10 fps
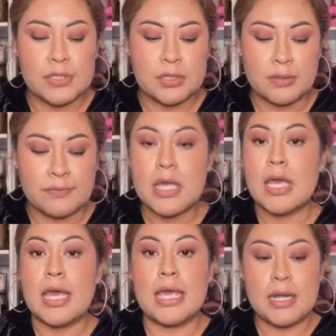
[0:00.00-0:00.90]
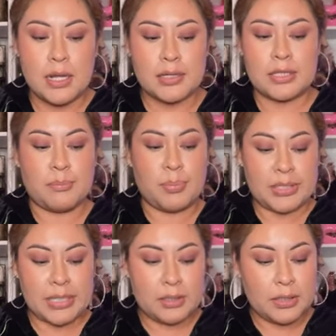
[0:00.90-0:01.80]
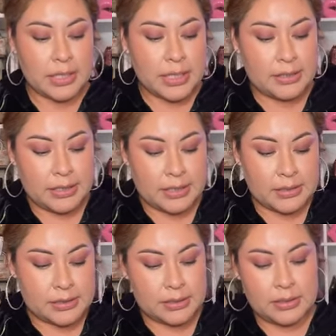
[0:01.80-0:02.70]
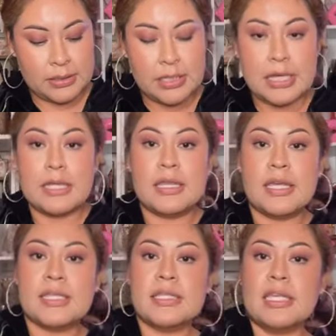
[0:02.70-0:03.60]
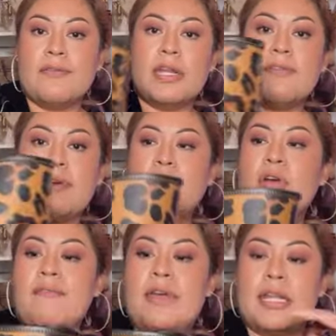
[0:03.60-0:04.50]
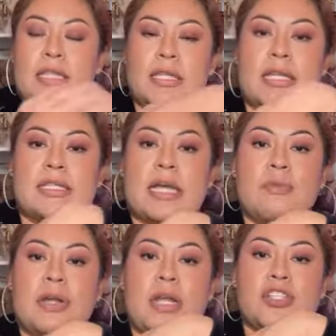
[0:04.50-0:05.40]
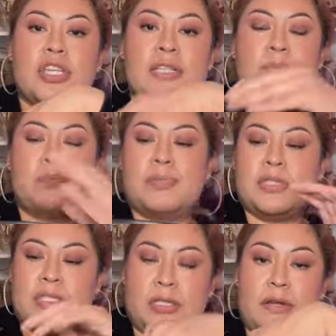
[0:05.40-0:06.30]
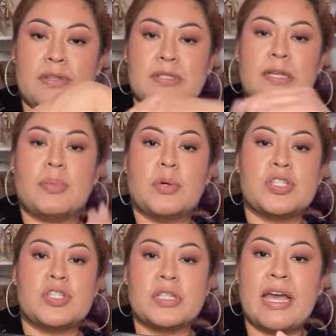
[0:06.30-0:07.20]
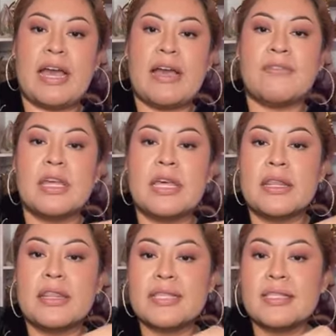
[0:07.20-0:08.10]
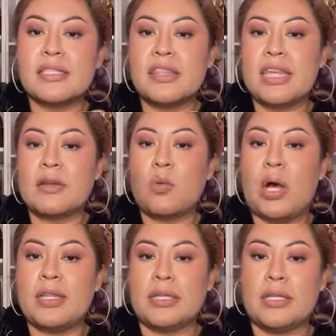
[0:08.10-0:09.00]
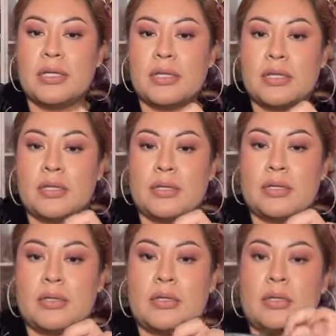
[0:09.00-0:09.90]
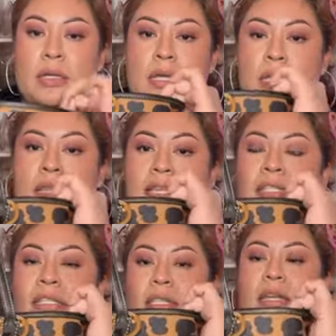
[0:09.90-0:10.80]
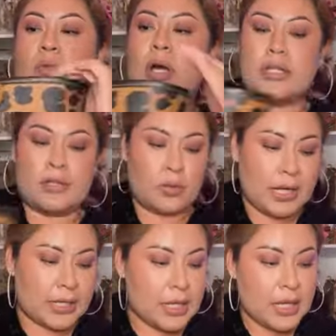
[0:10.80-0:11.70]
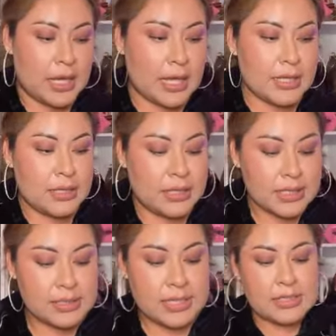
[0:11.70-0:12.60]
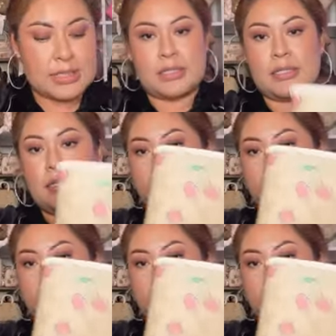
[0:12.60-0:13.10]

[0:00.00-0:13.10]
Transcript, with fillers: stuff and nothing. But then look at this. This, even if I don't have anything inside right now, she has stuff inside, but when she doesn't have, this is thick quality. This is thick quality, okay? And then this isn't.